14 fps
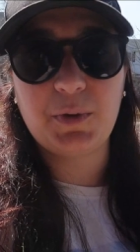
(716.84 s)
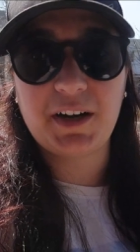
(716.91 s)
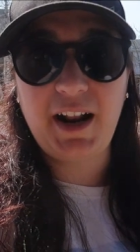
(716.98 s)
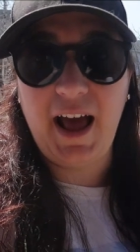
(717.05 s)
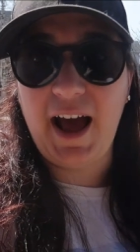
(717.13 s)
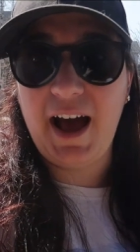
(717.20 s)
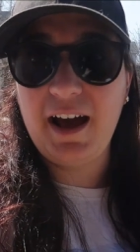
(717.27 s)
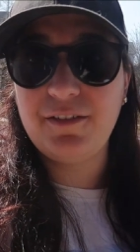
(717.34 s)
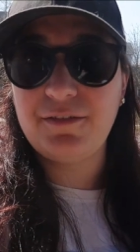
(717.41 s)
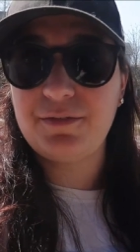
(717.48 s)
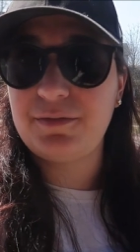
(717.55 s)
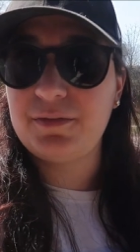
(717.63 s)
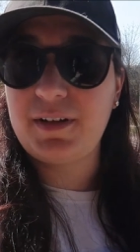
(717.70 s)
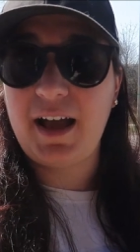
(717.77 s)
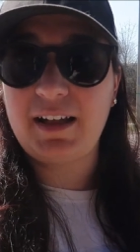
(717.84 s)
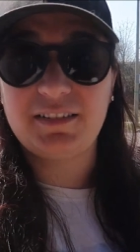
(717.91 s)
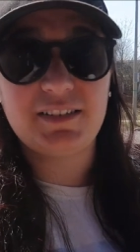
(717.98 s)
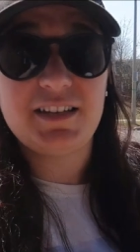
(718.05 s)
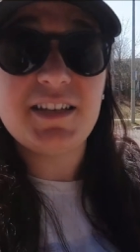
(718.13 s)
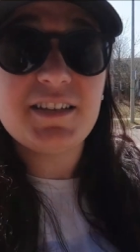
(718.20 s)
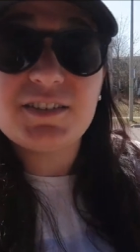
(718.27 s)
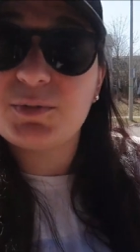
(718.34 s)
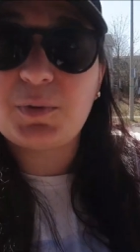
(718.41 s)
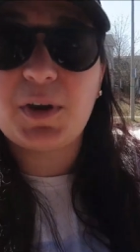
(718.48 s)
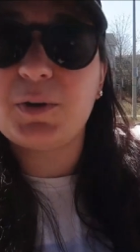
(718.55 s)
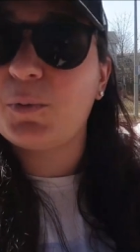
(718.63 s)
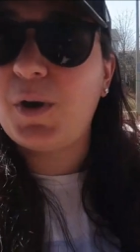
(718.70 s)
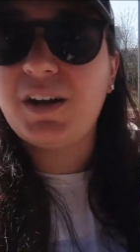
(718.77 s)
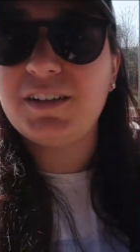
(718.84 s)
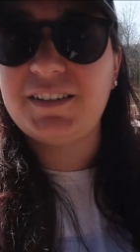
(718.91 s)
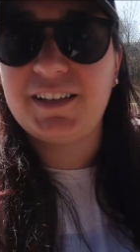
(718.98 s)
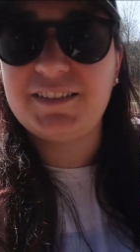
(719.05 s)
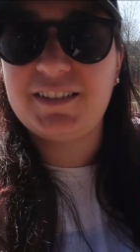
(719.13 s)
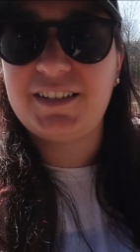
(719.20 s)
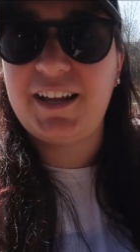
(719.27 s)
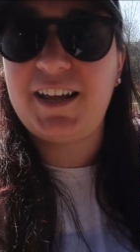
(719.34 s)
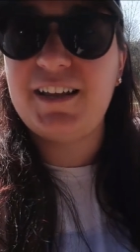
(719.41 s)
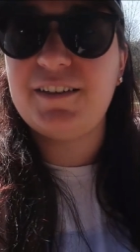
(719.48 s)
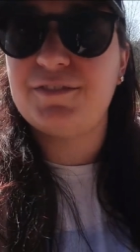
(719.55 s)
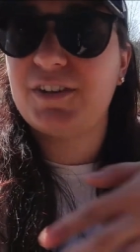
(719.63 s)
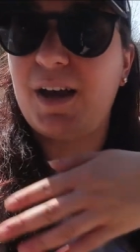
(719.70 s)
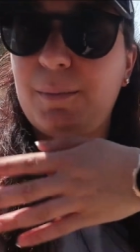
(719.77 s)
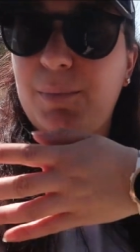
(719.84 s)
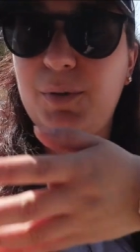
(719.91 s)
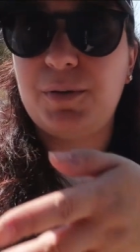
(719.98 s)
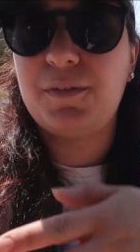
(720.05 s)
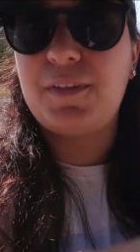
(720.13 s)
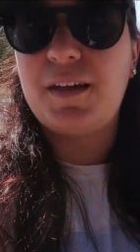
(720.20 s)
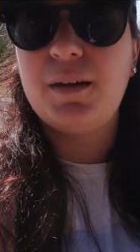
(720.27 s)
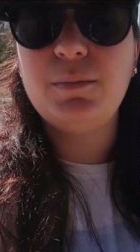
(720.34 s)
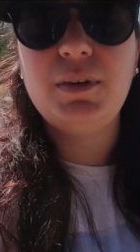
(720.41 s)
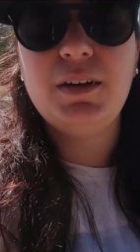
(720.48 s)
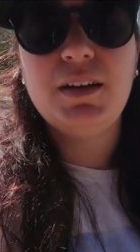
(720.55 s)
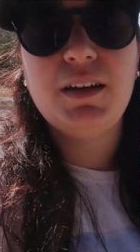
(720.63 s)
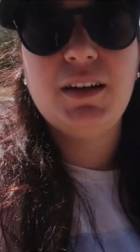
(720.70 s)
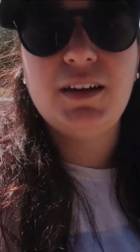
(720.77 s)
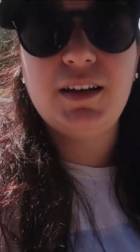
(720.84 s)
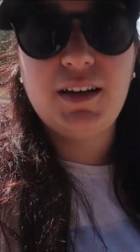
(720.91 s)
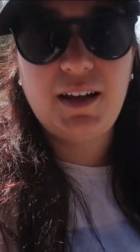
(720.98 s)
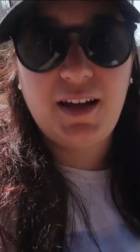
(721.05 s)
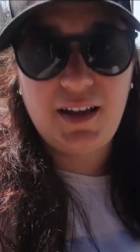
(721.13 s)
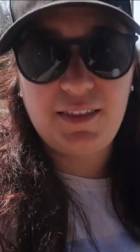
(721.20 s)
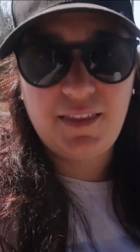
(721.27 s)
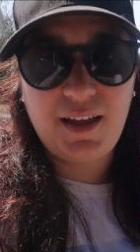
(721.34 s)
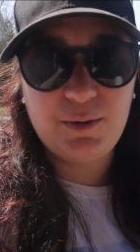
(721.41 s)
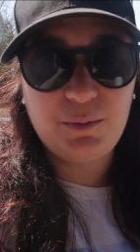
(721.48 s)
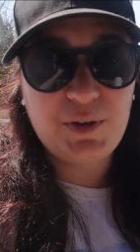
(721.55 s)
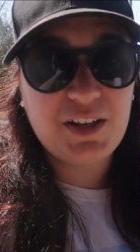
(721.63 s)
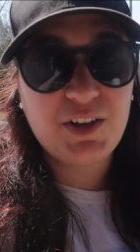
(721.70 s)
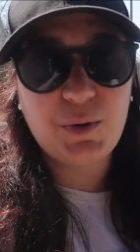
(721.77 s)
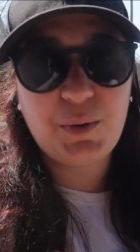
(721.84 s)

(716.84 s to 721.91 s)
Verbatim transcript: we're gonna have at least one wall done today, if not both of them. And then we can